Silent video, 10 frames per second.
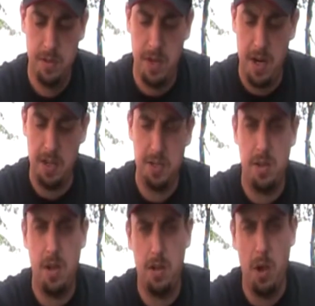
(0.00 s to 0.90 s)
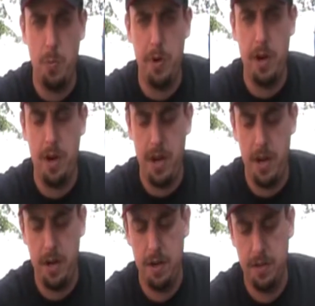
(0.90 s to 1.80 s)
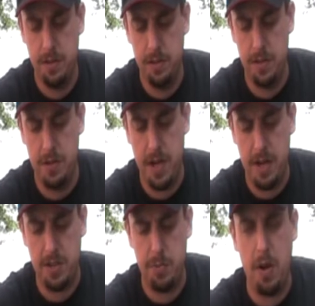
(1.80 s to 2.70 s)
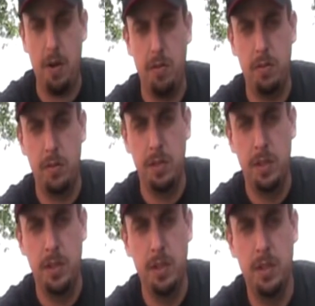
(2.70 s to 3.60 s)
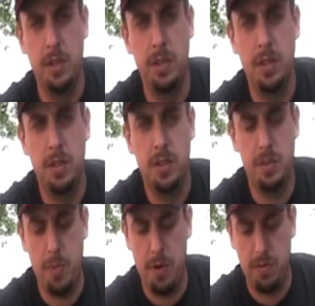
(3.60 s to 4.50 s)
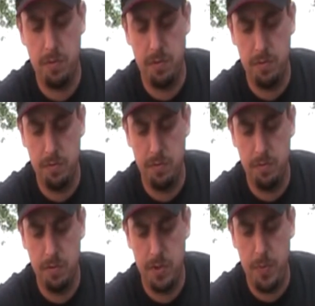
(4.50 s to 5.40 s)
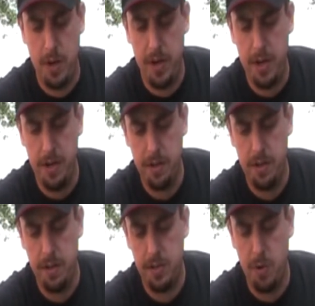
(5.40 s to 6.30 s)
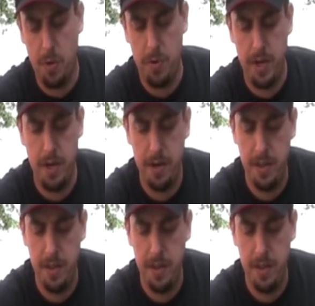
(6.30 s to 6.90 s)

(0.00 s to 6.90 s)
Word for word: you got an open area here and you got a small, small spot here, small one here,